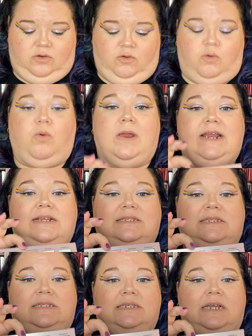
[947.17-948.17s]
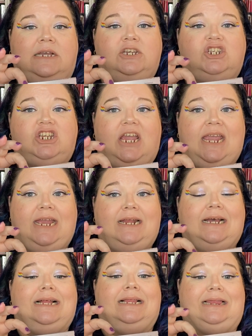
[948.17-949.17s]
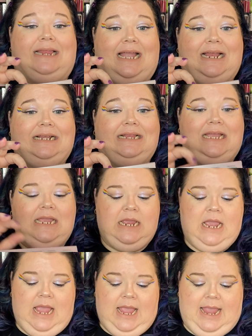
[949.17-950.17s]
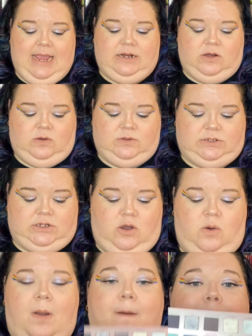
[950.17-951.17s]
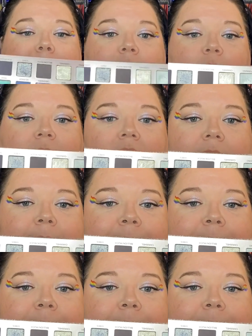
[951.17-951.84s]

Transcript: crease shade lightly and also mocha.